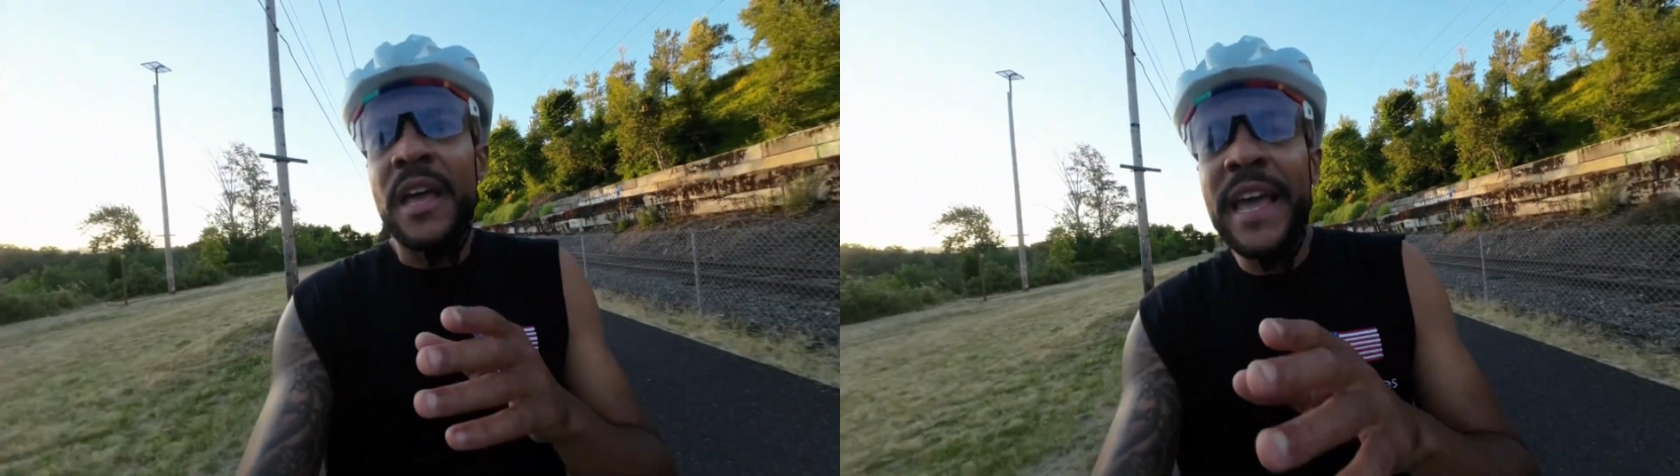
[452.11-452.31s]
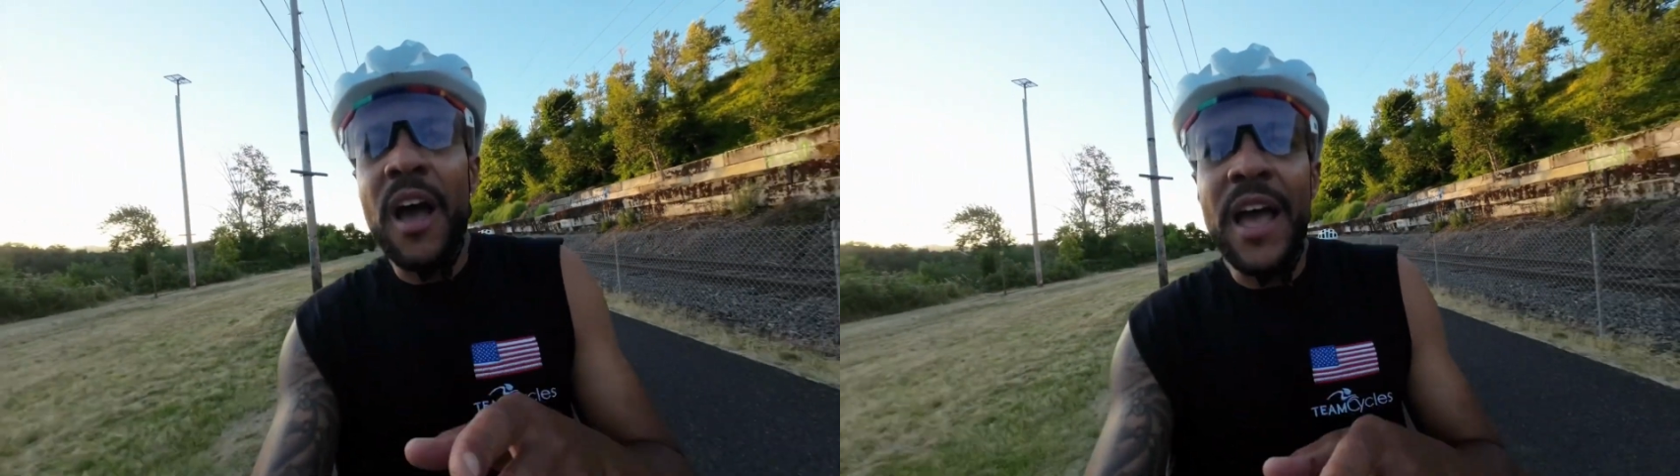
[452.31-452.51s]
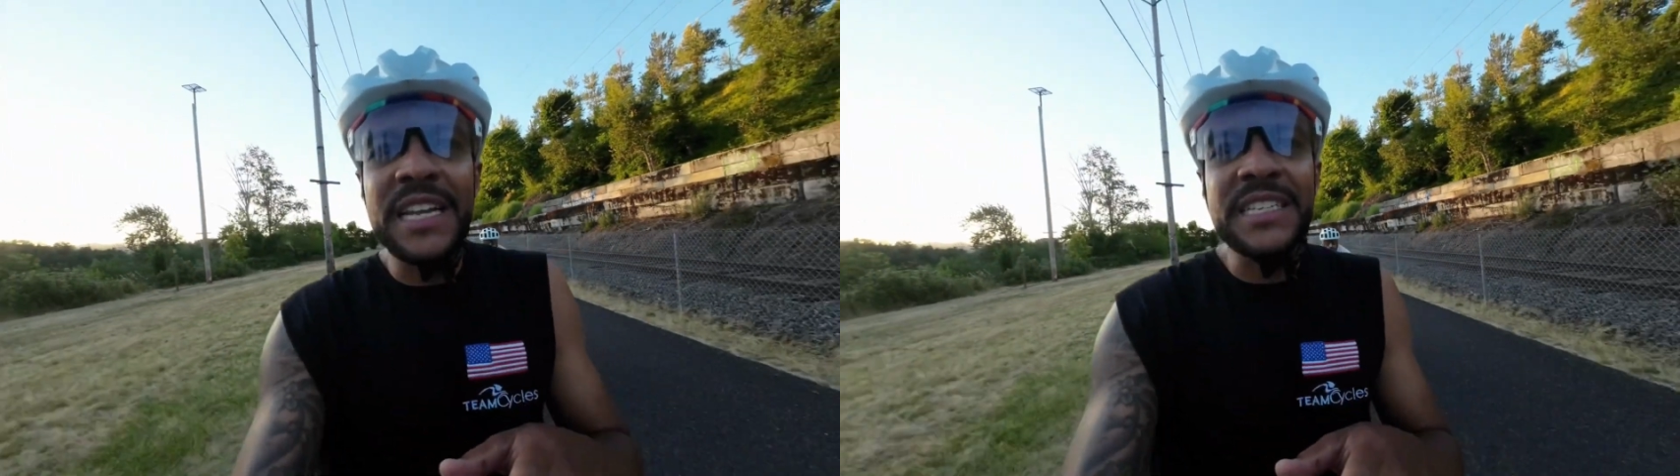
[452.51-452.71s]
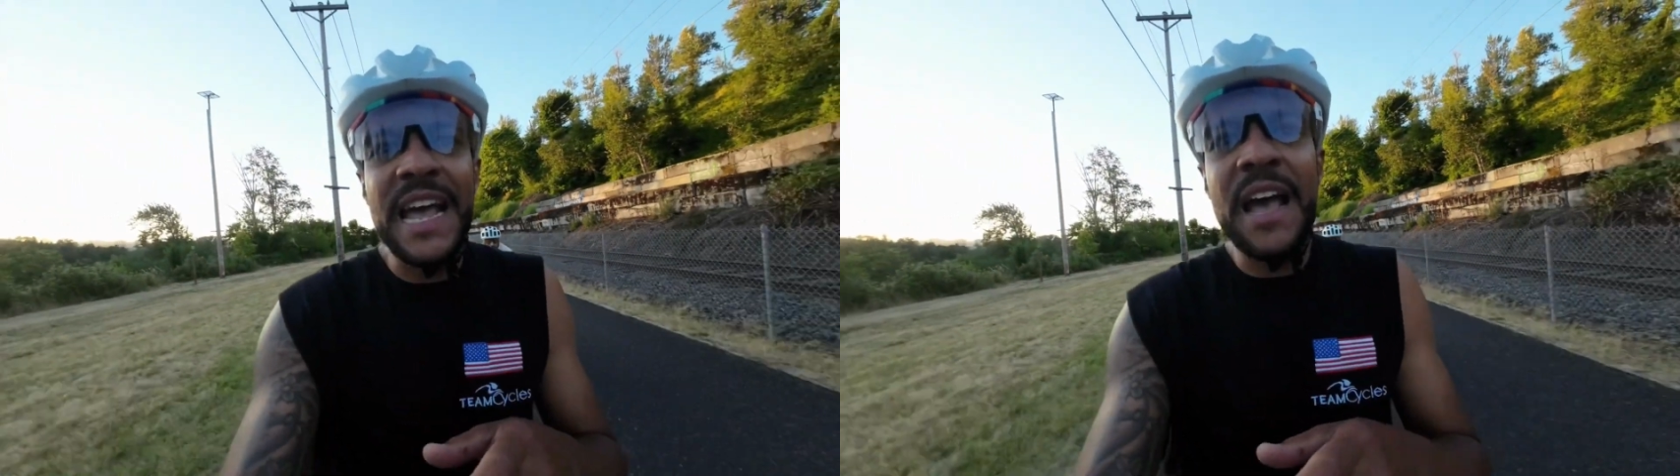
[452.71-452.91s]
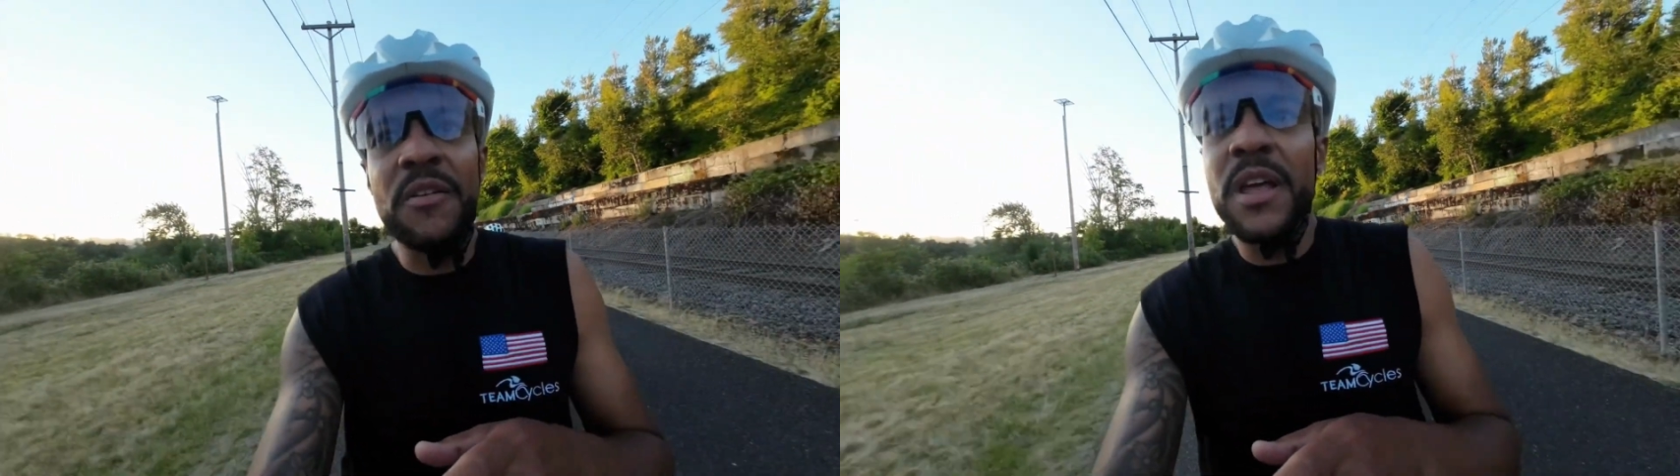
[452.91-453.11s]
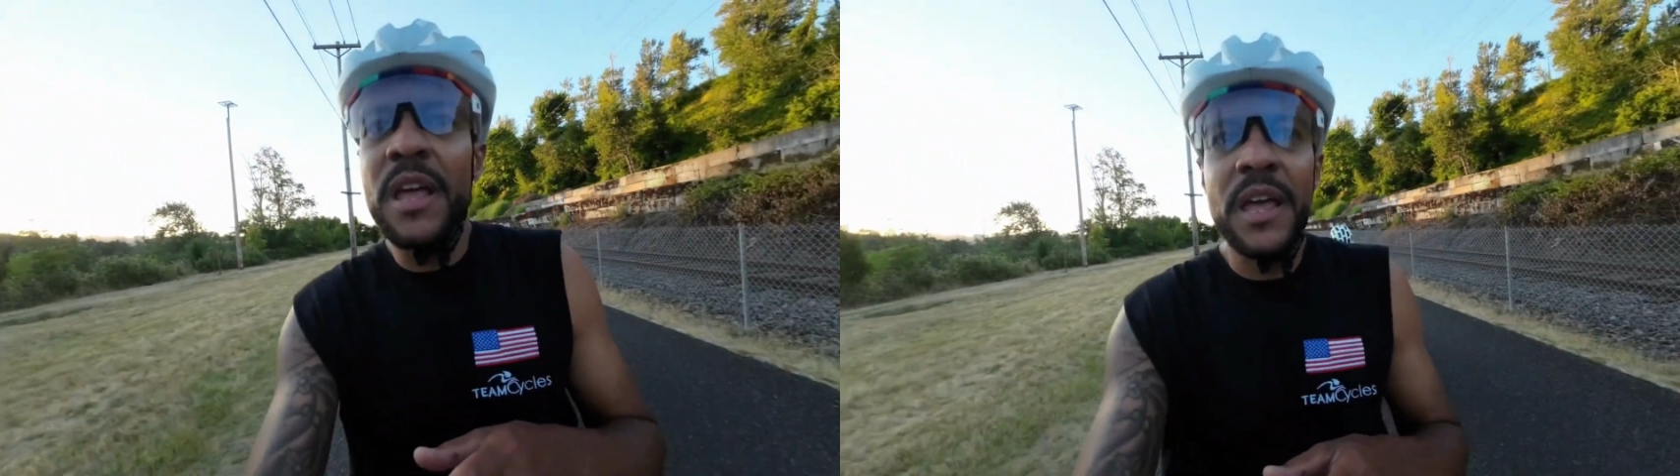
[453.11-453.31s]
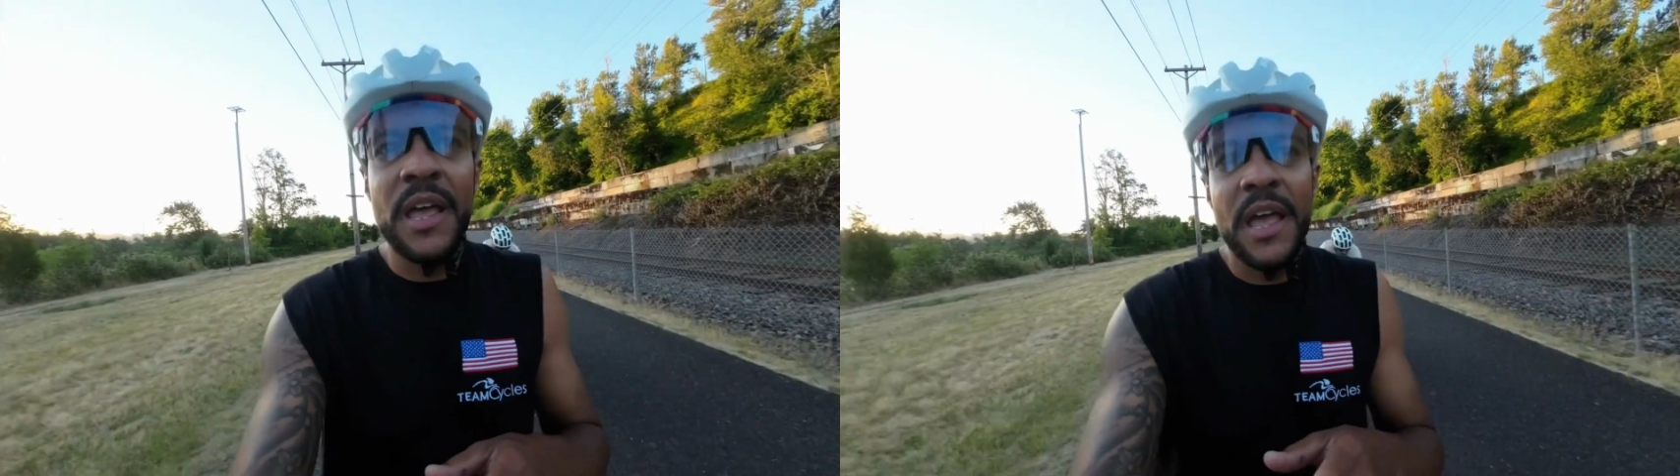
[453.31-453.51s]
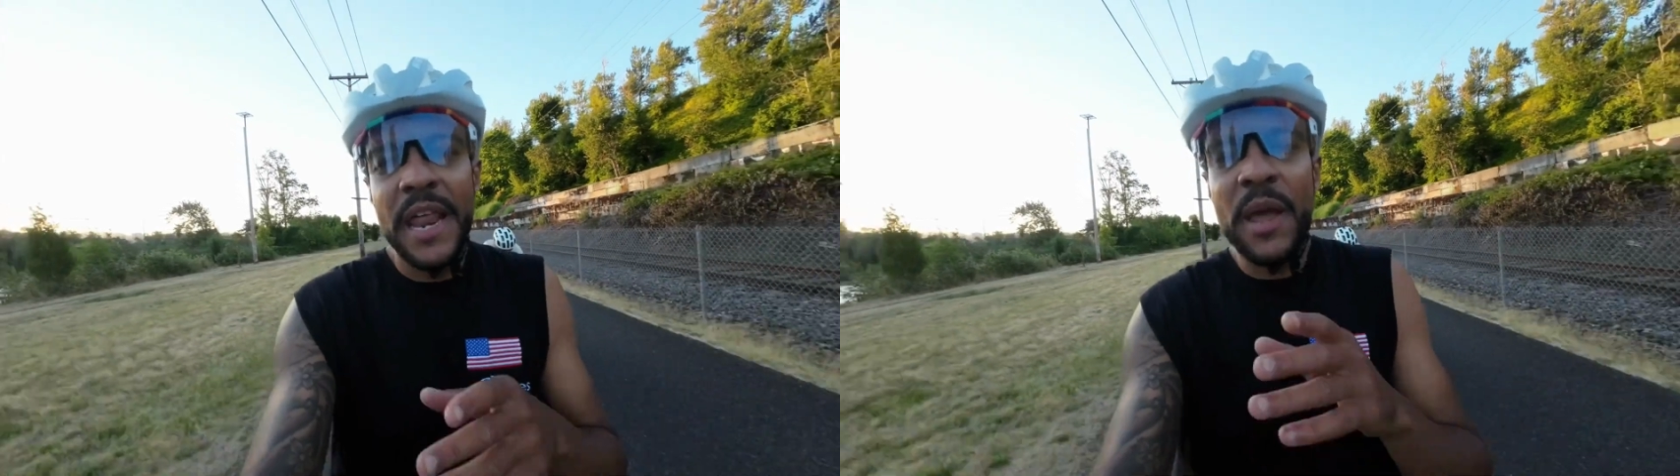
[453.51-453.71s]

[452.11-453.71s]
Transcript: get our heads down and